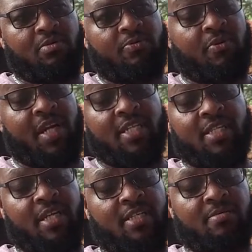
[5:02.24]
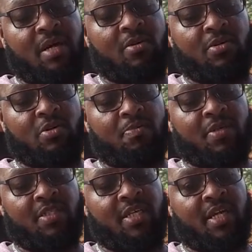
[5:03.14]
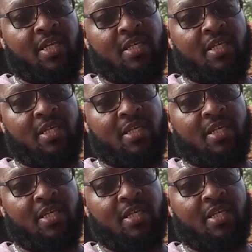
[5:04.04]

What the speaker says: for us here at Amago Dorper Sheep,